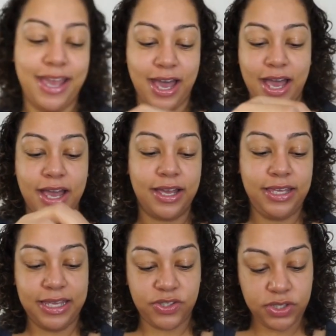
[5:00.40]
uh,
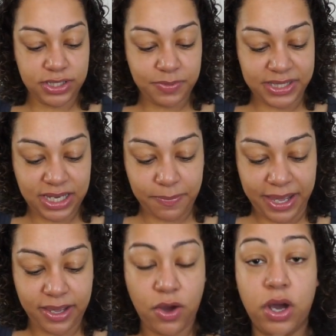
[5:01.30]
yeah, so this is my tech
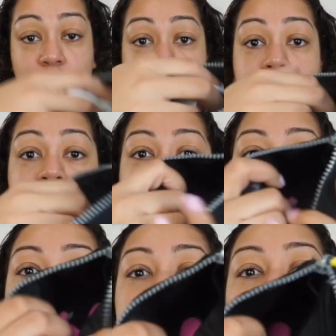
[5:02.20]
bag. Uh, it
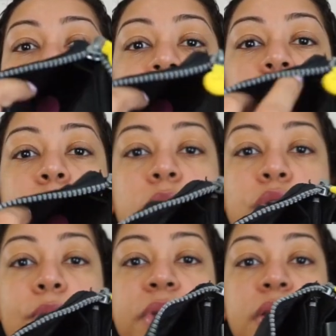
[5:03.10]
has one open